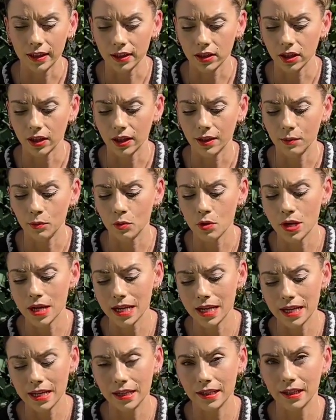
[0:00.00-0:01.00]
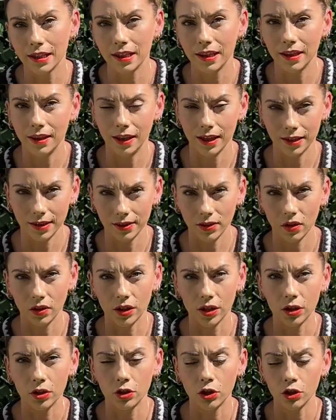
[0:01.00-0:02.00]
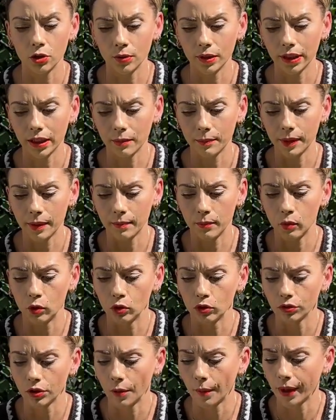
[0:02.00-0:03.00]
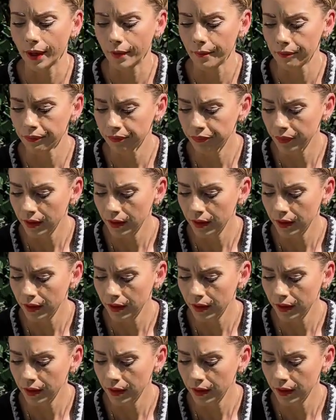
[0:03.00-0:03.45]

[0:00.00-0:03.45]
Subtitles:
So they will need that size to do a little bit more growing.